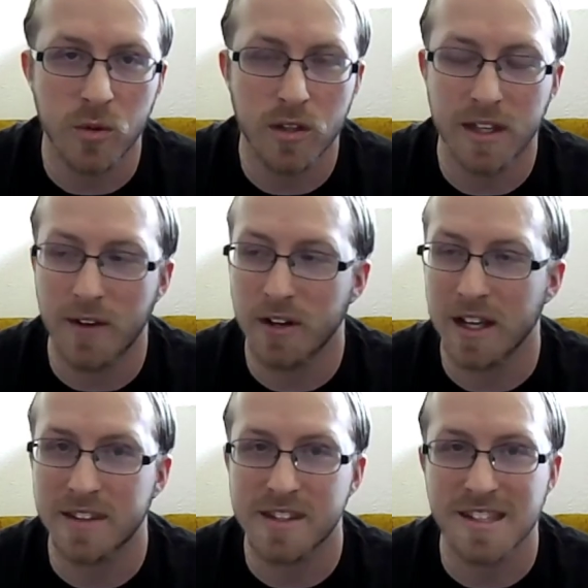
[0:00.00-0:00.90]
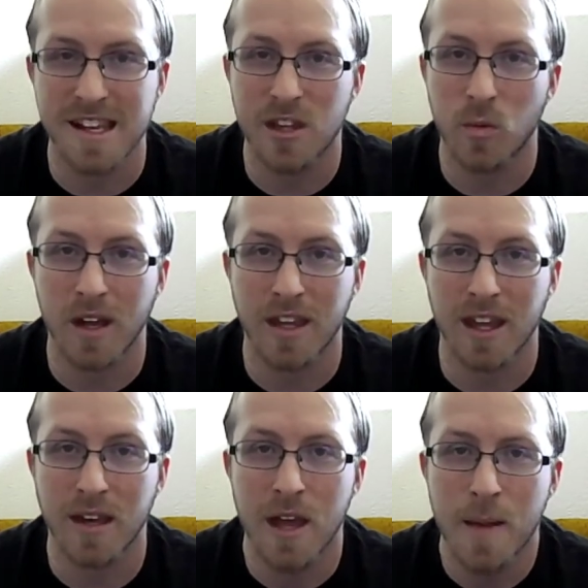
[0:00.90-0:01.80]
You will never get to see the way
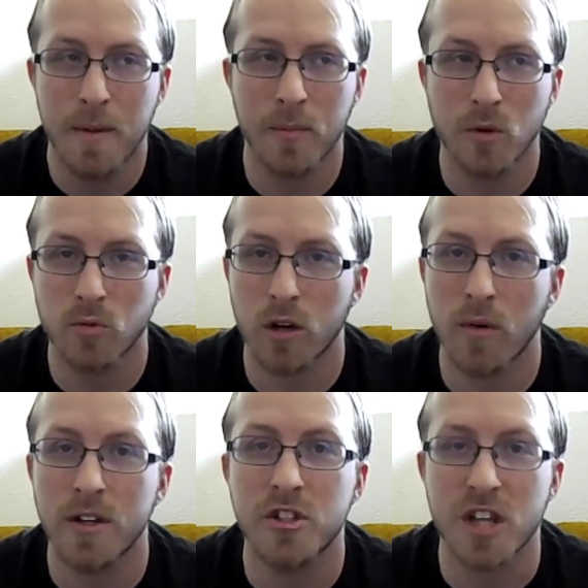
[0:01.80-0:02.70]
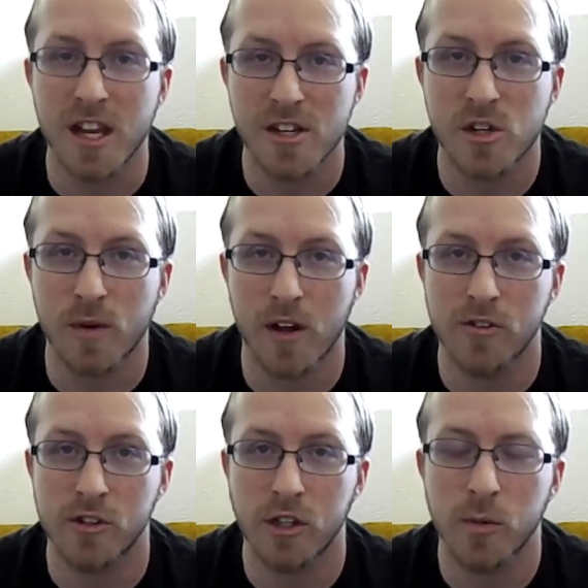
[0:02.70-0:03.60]
that people grow and change
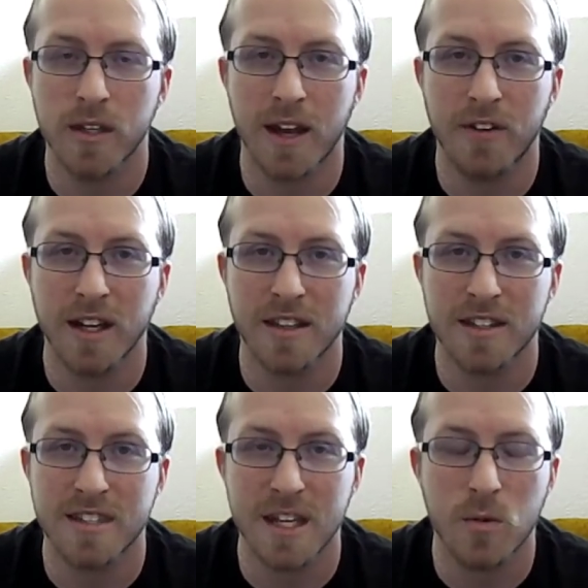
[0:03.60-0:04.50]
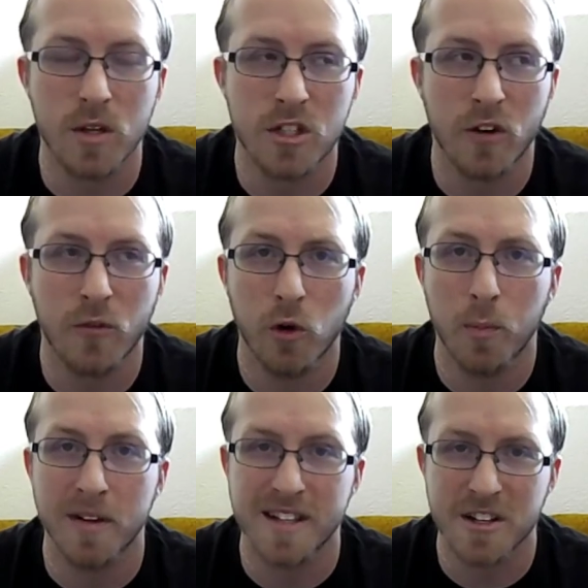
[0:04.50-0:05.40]
around you. You will never get to see what your full
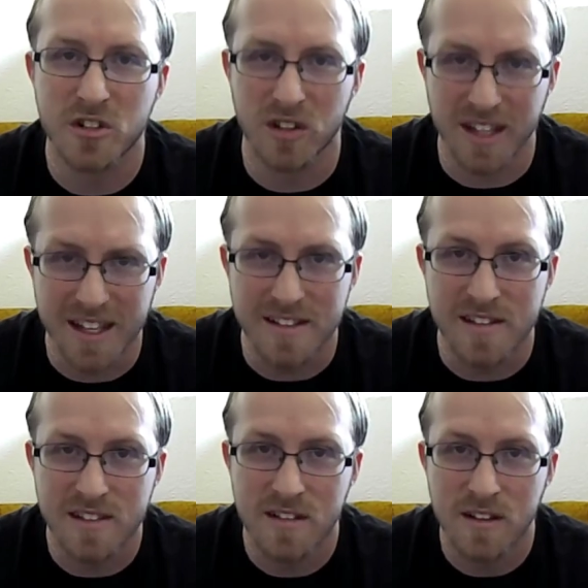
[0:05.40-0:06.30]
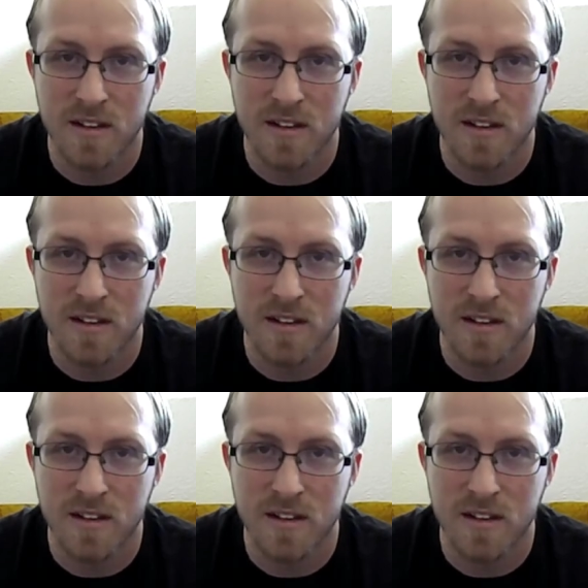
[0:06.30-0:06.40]
potential is.